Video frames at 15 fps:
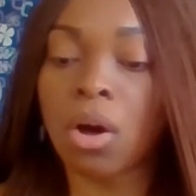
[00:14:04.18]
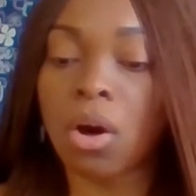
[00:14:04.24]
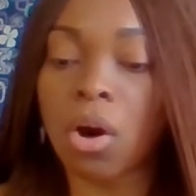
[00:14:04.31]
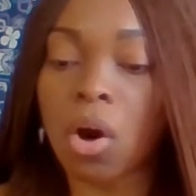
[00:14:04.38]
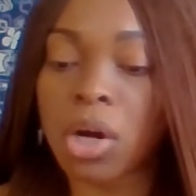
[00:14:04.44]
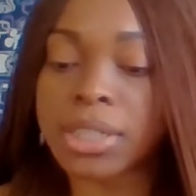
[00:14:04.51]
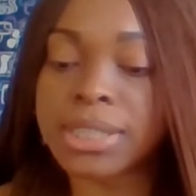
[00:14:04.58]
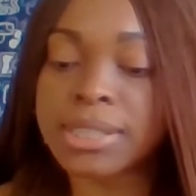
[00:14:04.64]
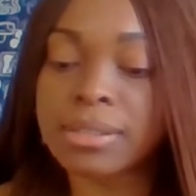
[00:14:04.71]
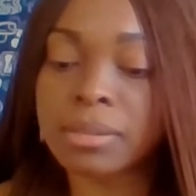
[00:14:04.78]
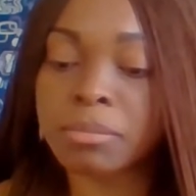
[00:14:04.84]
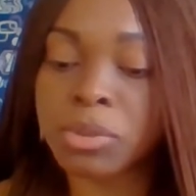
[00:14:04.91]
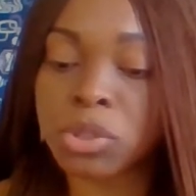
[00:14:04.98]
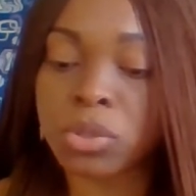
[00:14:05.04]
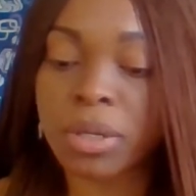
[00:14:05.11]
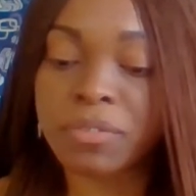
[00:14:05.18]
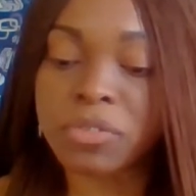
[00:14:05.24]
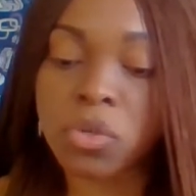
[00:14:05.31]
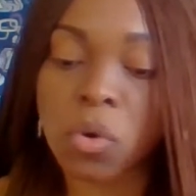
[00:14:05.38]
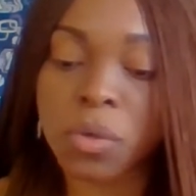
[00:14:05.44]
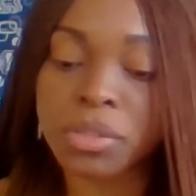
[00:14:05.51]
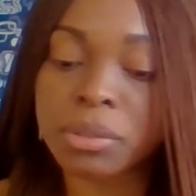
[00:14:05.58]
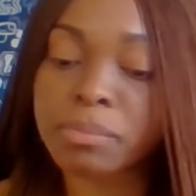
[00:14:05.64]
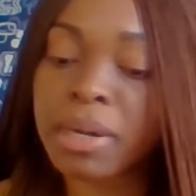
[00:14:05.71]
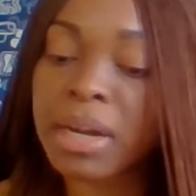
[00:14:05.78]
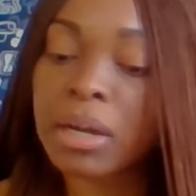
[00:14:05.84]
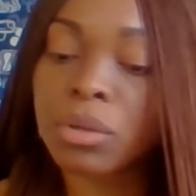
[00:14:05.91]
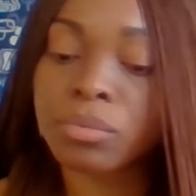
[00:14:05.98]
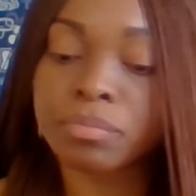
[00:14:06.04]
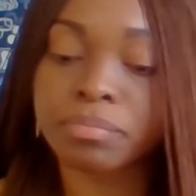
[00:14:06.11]
Awesome. So I've talked
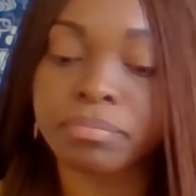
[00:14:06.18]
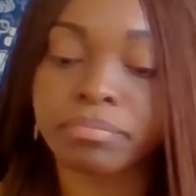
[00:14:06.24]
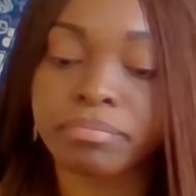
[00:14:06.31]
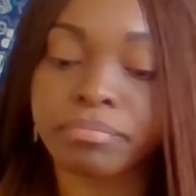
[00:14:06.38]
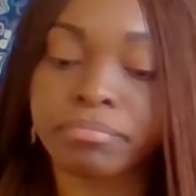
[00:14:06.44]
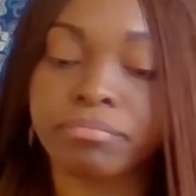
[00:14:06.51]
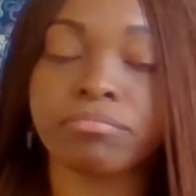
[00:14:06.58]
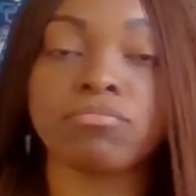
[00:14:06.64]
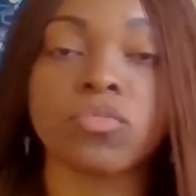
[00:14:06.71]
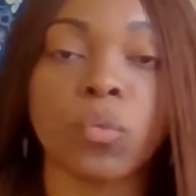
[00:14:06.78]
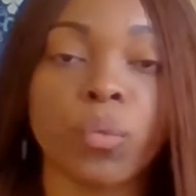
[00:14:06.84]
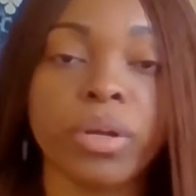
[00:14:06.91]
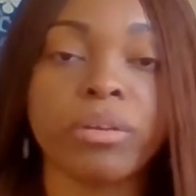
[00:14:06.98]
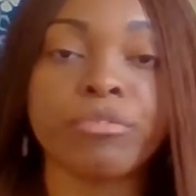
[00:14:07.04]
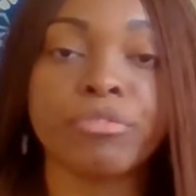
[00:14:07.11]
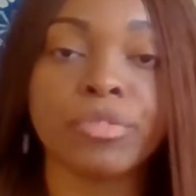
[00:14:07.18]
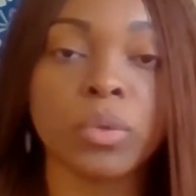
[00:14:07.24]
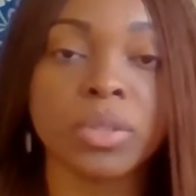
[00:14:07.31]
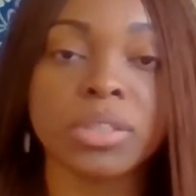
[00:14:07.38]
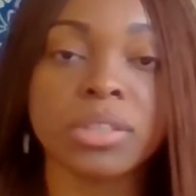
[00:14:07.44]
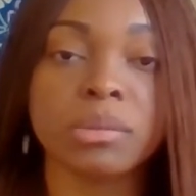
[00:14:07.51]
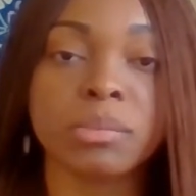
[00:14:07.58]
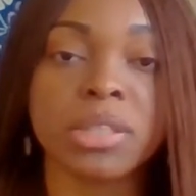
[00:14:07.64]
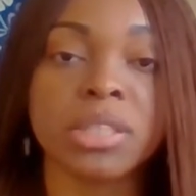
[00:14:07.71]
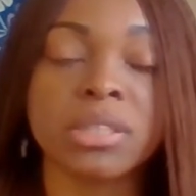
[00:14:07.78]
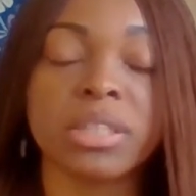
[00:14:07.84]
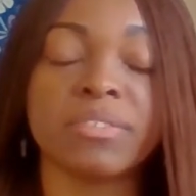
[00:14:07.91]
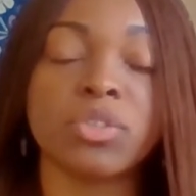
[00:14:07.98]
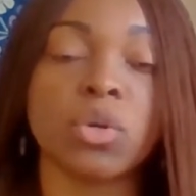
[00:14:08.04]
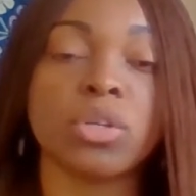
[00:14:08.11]
about
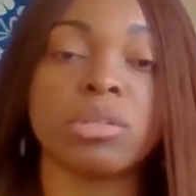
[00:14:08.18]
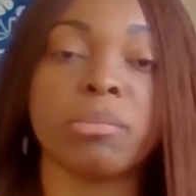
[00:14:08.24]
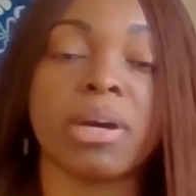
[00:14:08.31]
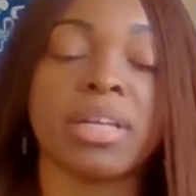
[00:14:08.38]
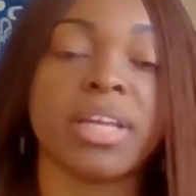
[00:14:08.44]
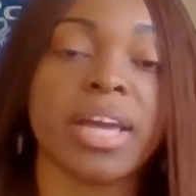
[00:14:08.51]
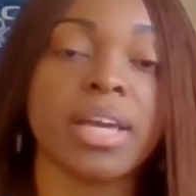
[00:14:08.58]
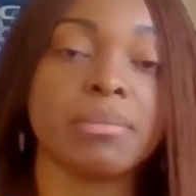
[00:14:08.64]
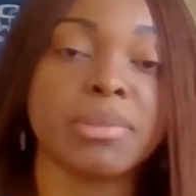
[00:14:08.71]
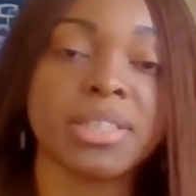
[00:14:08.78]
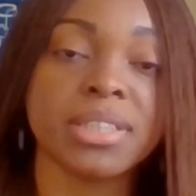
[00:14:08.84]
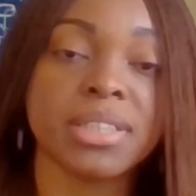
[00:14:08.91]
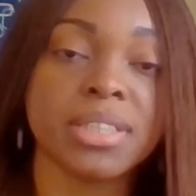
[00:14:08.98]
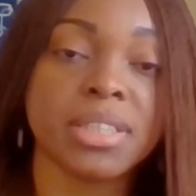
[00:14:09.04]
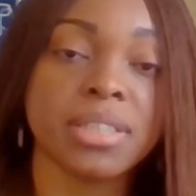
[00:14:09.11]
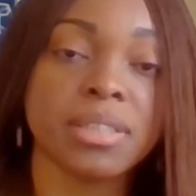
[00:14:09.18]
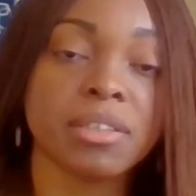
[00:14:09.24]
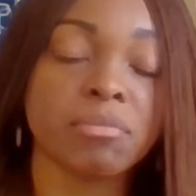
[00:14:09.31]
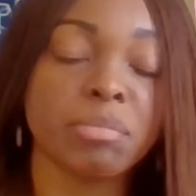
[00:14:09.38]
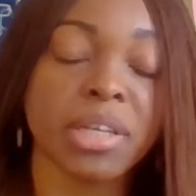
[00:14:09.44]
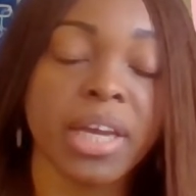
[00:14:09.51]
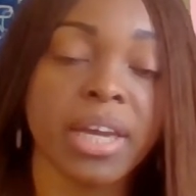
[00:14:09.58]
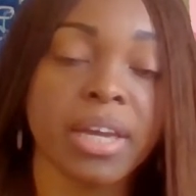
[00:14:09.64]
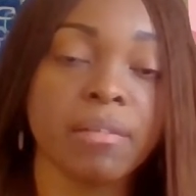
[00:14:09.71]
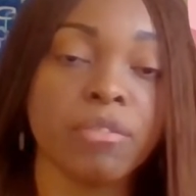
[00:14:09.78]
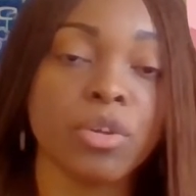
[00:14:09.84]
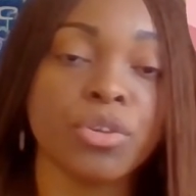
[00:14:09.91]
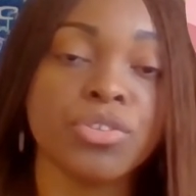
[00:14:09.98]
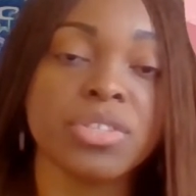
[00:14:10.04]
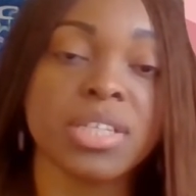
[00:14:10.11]
reinforcement. I talked about ABCs of
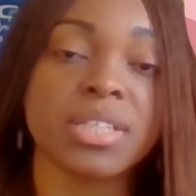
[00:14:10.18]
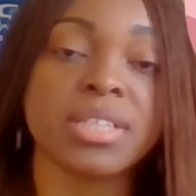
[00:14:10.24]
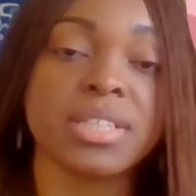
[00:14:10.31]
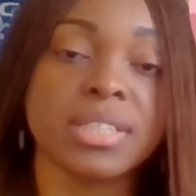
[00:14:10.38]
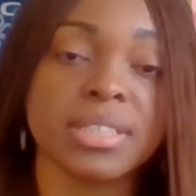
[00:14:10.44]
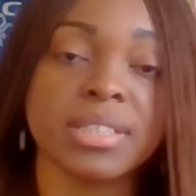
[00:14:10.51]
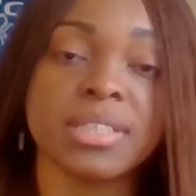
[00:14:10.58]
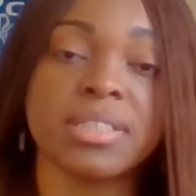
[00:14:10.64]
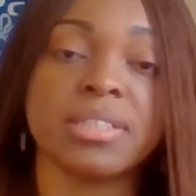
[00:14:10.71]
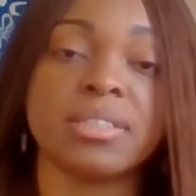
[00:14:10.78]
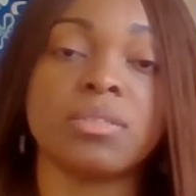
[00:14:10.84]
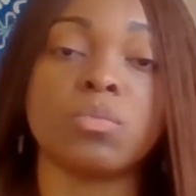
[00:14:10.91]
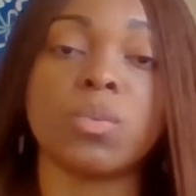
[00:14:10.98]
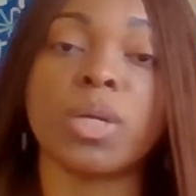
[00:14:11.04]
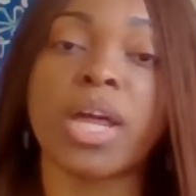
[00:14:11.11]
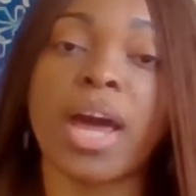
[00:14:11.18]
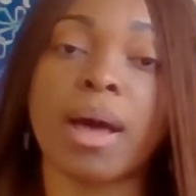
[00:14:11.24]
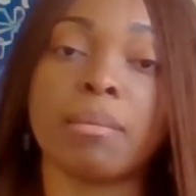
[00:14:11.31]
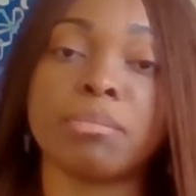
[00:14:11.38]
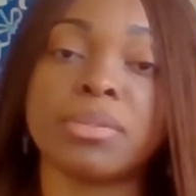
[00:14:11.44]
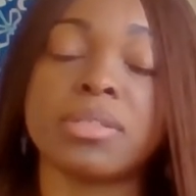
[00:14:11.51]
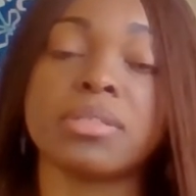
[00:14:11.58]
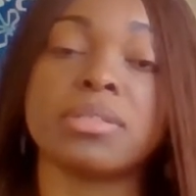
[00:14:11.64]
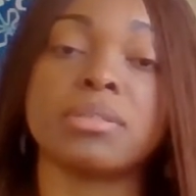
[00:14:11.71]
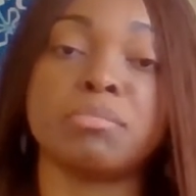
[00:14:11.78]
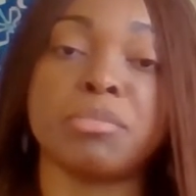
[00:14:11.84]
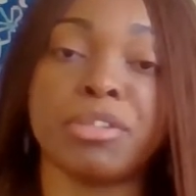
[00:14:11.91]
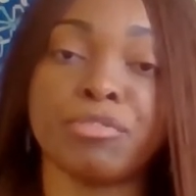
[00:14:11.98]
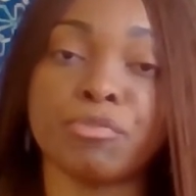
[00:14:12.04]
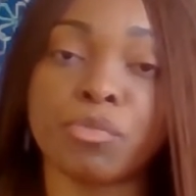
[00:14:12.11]
behaviors, antecedent, what happens
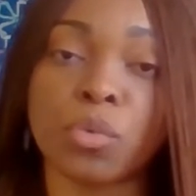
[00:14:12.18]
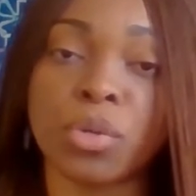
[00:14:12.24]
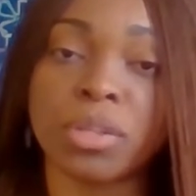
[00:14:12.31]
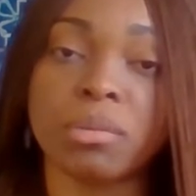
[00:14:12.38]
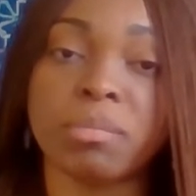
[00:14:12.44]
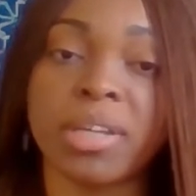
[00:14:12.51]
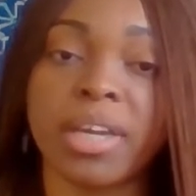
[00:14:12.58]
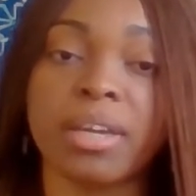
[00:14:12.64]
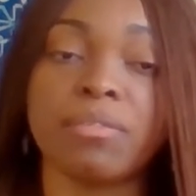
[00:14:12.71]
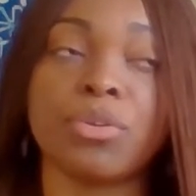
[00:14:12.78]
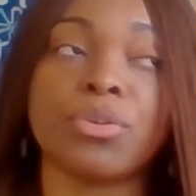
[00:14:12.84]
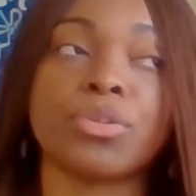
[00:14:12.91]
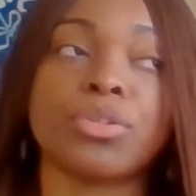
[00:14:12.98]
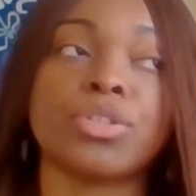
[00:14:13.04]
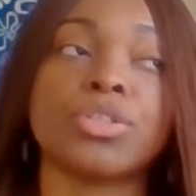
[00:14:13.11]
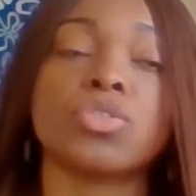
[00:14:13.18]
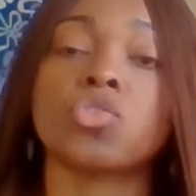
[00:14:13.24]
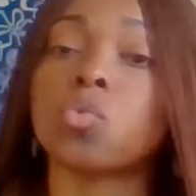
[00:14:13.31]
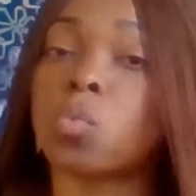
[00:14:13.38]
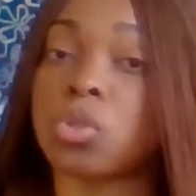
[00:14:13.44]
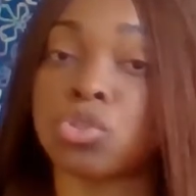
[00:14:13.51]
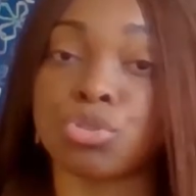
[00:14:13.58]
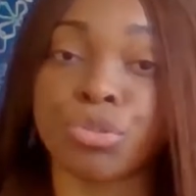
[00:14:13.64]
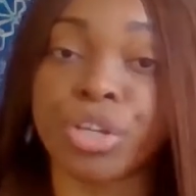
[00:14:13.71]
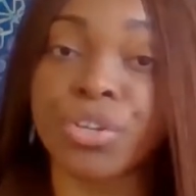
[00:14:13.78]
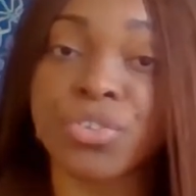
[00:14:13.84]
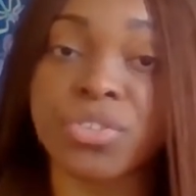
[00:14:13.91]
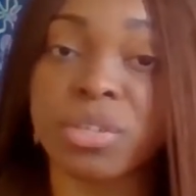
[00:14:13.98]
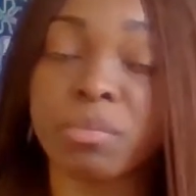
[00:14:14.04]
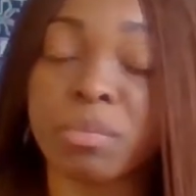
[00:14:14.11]
before the behavior occurs or what
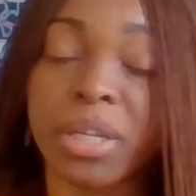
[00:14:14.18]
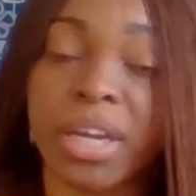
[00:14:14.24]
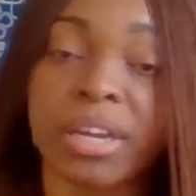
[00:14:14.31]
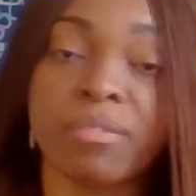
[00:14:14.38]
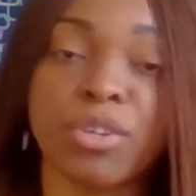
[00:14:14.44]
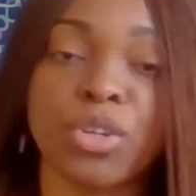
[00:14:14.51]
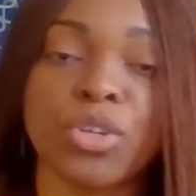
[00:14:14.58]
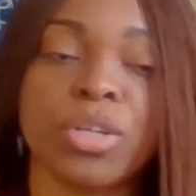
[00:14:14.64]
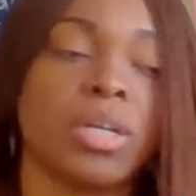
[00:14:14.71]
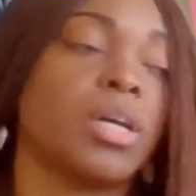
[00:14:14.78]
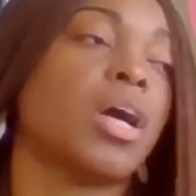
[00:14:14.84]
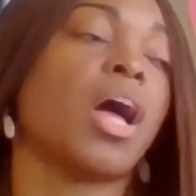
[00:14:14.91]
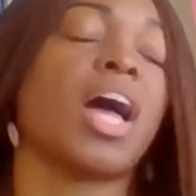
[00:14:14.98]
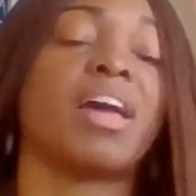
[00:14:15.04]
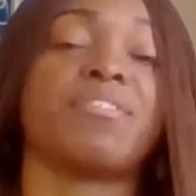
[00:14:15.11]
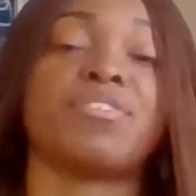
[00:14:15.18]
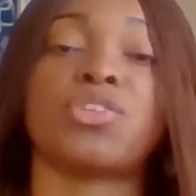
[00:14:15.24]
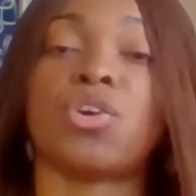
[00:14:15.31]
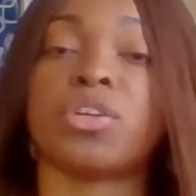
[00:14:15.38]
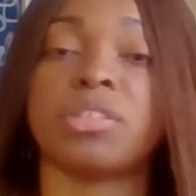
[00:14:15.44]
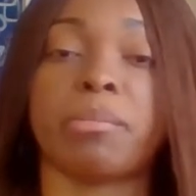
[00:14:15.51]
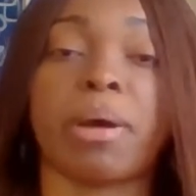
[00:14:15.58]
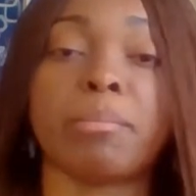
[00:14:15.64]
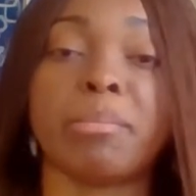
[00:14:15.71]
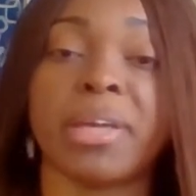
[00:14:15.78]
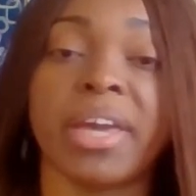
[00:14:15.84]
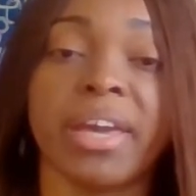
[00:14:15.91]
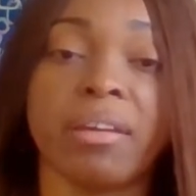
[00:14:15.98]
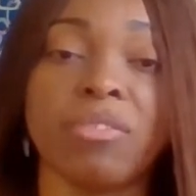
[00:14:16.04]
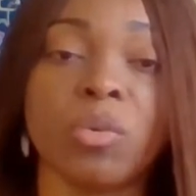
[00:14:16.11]
triggers the behavior. I've talked about
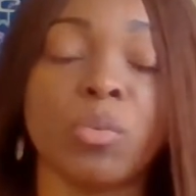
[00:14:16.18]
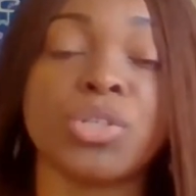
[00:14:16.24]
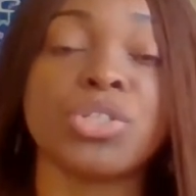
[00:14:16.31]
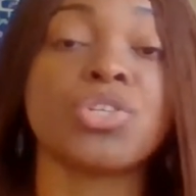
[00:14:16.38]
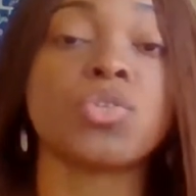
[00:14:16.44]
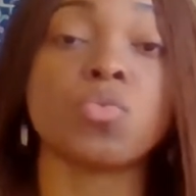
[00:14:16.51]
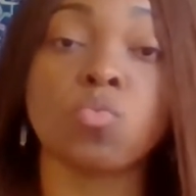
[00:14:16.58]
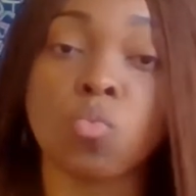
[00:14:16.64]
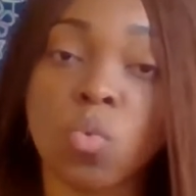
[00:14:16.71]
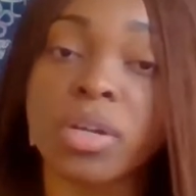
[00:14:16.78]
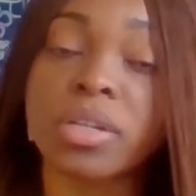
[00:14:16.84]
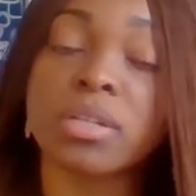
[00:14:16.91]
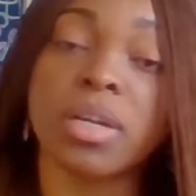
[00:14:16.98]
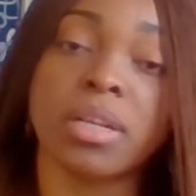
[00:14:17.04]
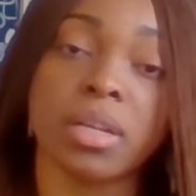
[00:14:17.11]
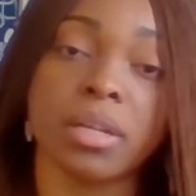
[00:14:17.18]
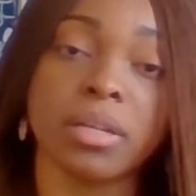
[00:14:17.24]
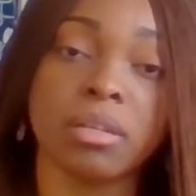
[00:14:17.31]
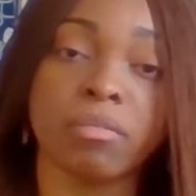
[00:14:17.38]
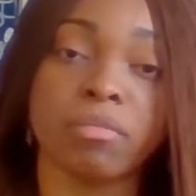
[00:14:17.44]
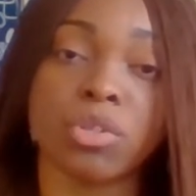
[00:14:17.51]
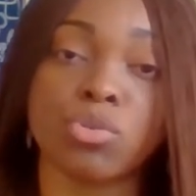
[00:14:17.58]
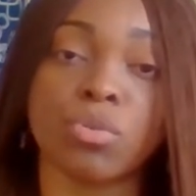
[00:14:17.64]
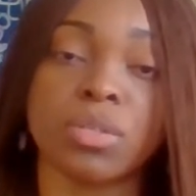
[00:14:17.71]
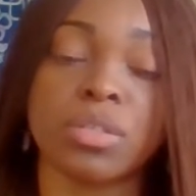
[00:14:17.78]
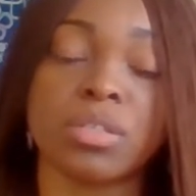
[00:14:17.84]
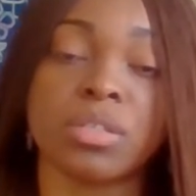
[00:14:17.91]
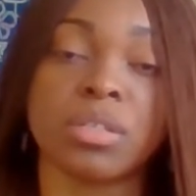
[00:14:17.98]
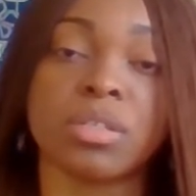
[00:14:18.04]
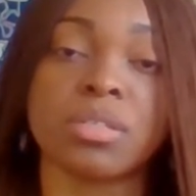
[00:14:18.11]
behavior, which is what an individual
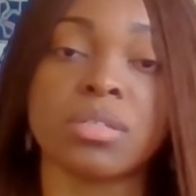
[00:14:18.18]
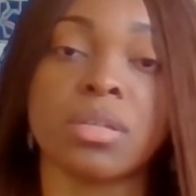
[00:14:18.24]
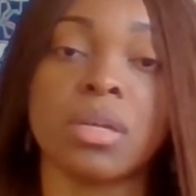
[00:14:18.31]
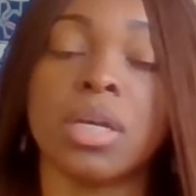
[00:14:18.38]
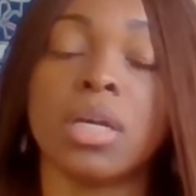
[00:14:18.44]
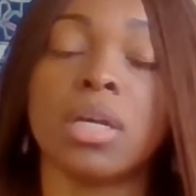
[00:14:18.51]
does